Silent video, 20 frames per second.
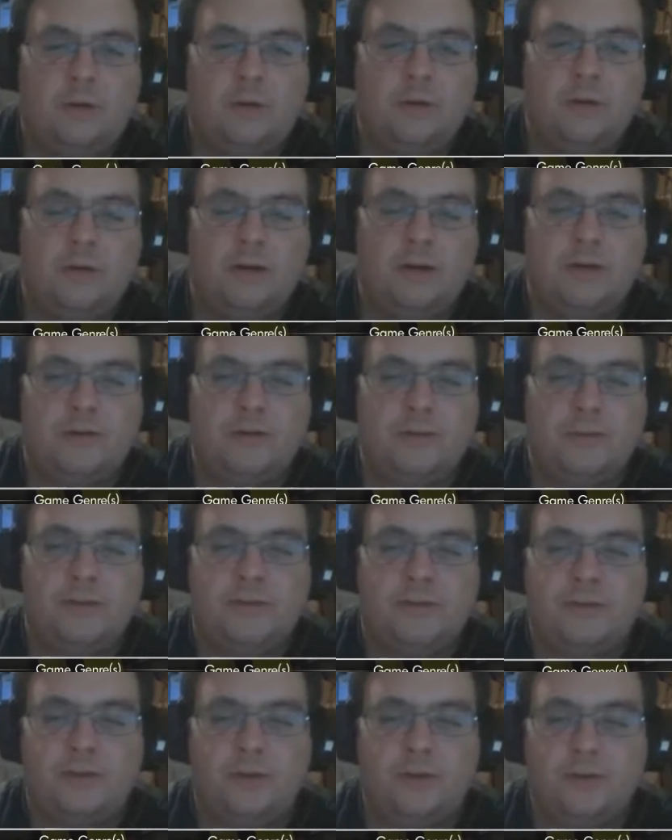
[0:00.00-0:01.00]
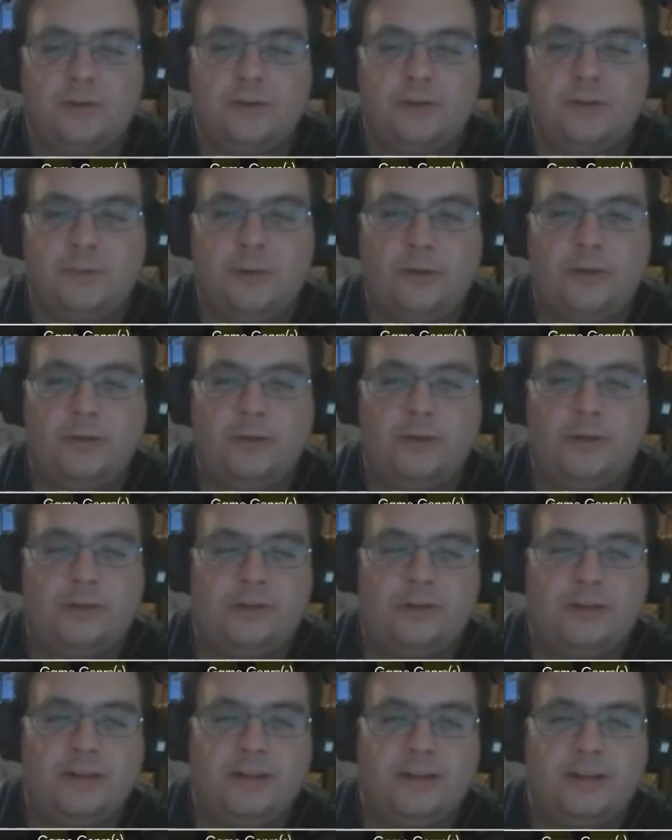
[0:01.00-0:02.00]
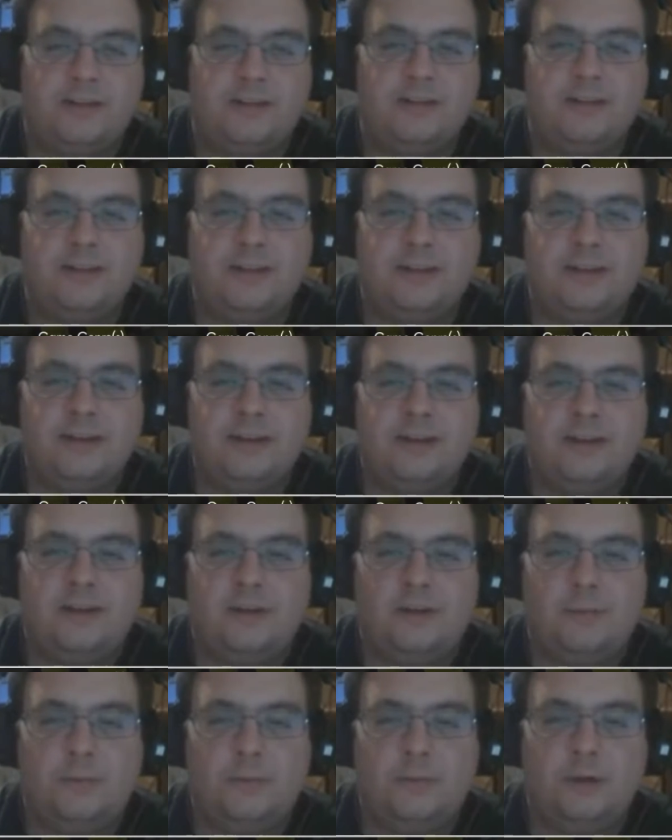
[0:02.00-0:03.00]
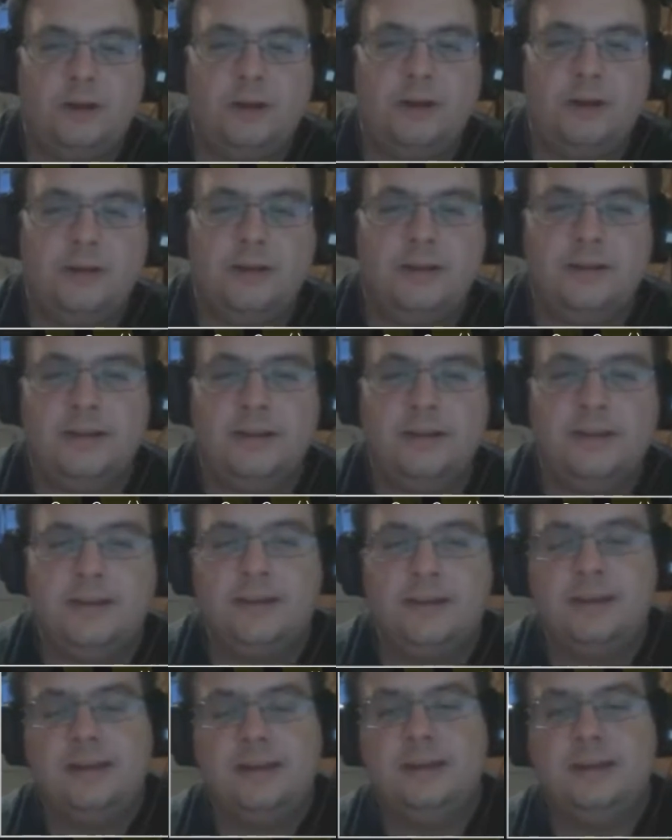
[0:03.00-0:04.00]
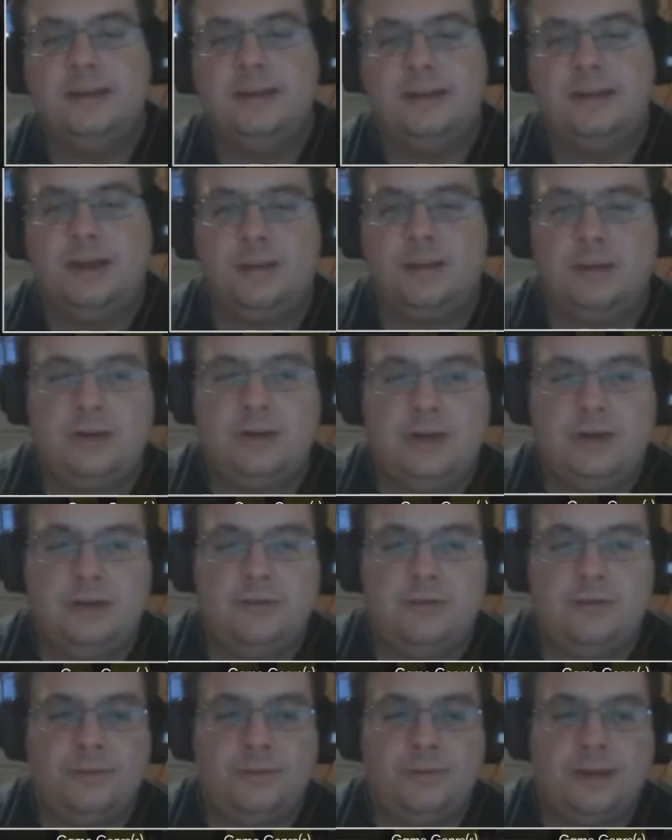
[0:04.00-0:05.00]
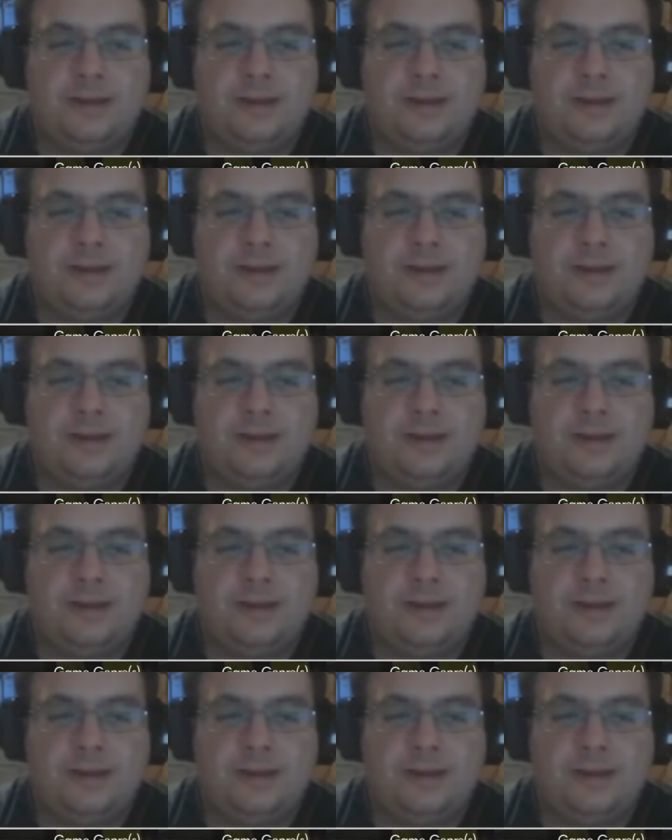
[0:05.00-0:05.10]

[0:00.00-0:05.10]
Oh, you're going to be so disappointed when you see that. Oh boy. You're gonna hear